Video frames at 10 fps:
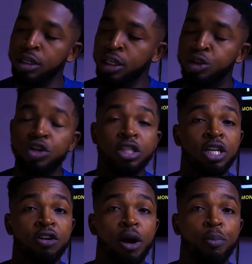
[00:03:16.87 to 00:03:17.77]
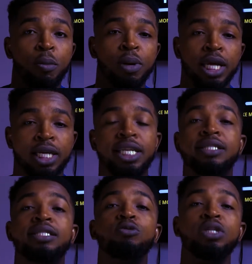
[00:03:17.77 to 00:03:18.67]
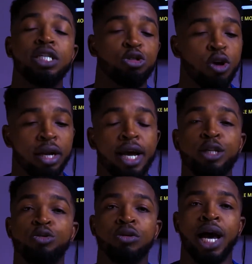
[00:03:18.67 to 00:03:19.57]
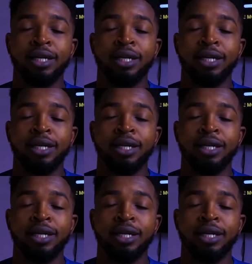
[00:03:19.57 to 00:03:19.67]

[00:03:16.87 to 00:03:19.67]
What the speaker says: into the general public, they still need you and I to,